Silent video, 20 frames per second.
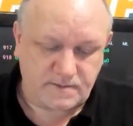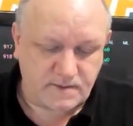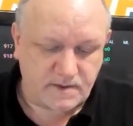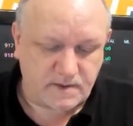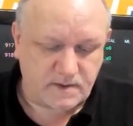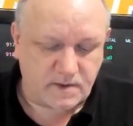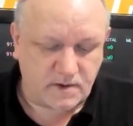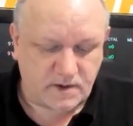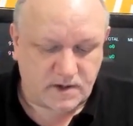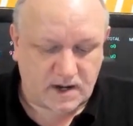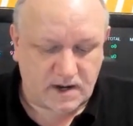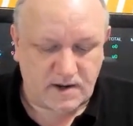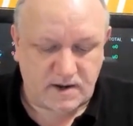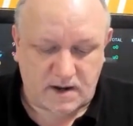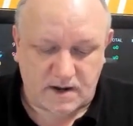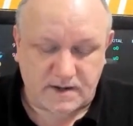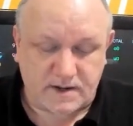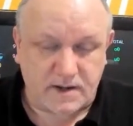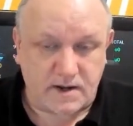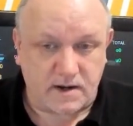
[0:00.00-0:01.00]
Look, I,
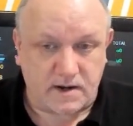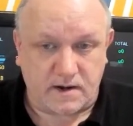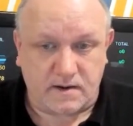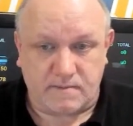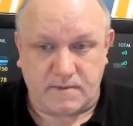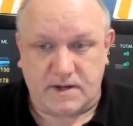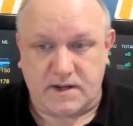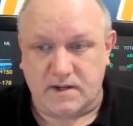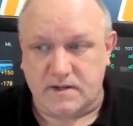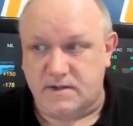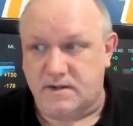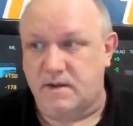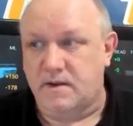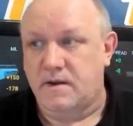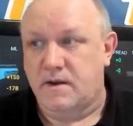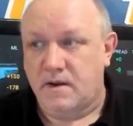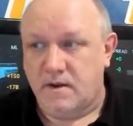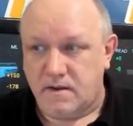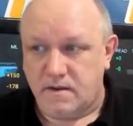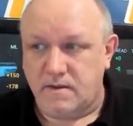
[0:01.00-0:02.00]
I get it because the,
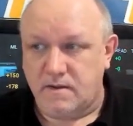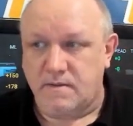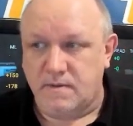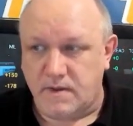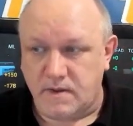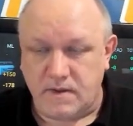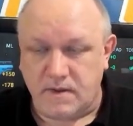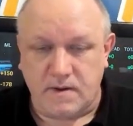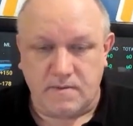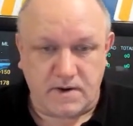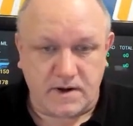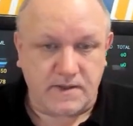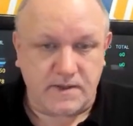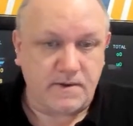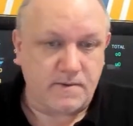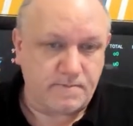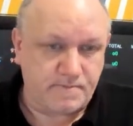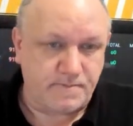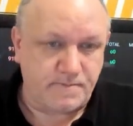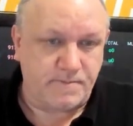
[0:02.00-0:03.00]
the Liberty,
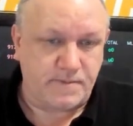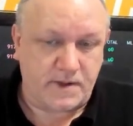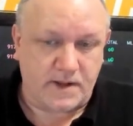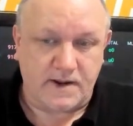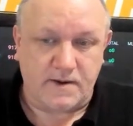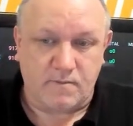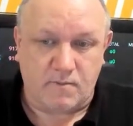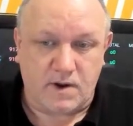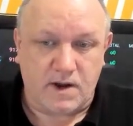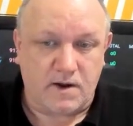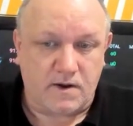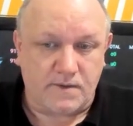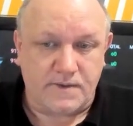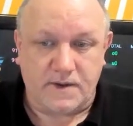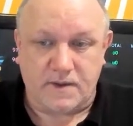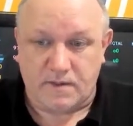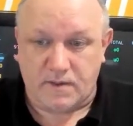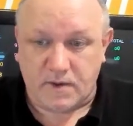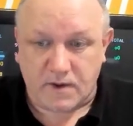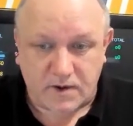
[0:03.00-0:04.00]
they're playing well.
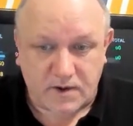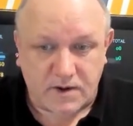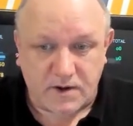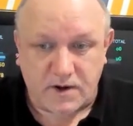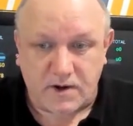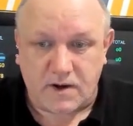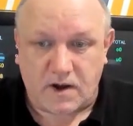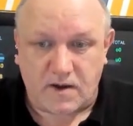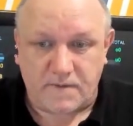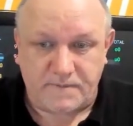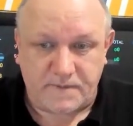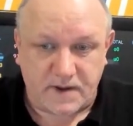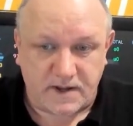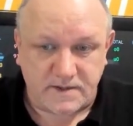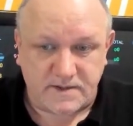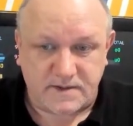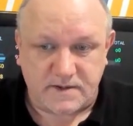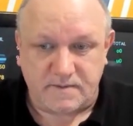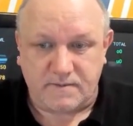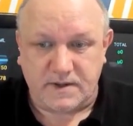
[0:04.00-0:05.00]
They look good
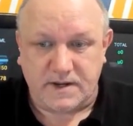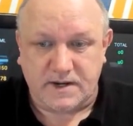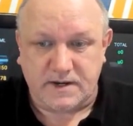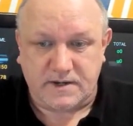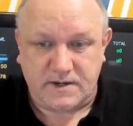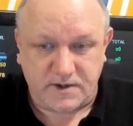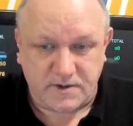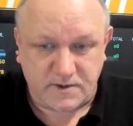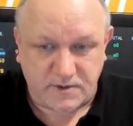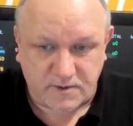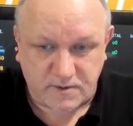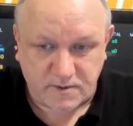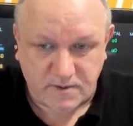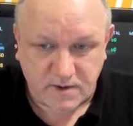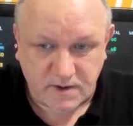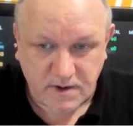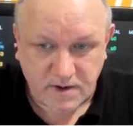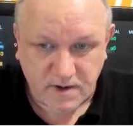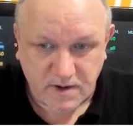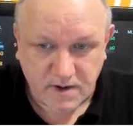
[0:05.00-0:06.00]
offensively, too.
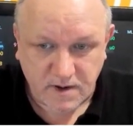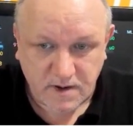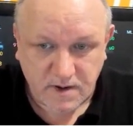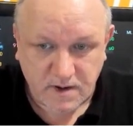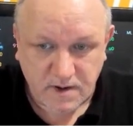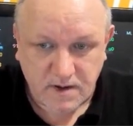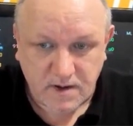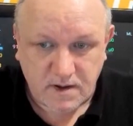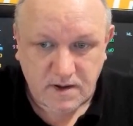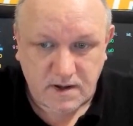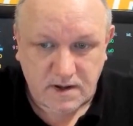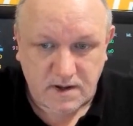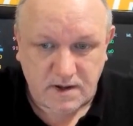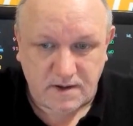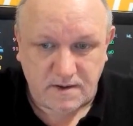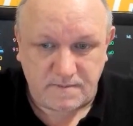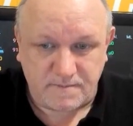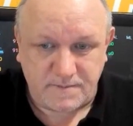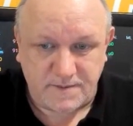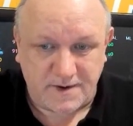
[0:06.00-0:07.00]

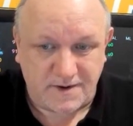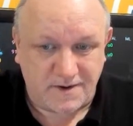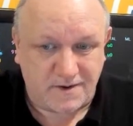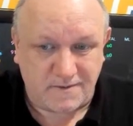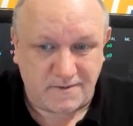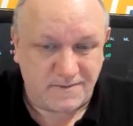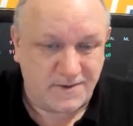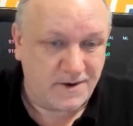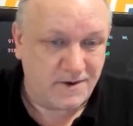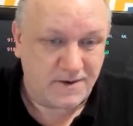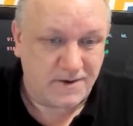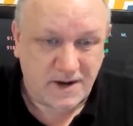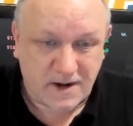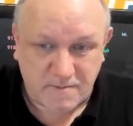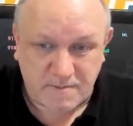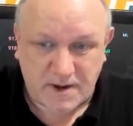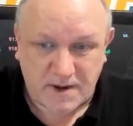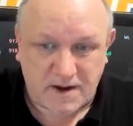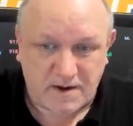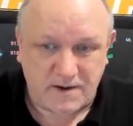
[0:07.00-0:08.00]
Uh, you know, no doubt
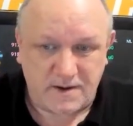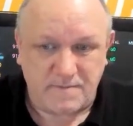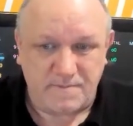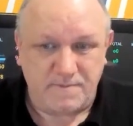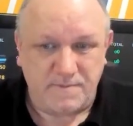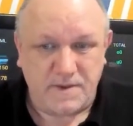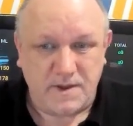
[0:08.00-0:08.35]
about it.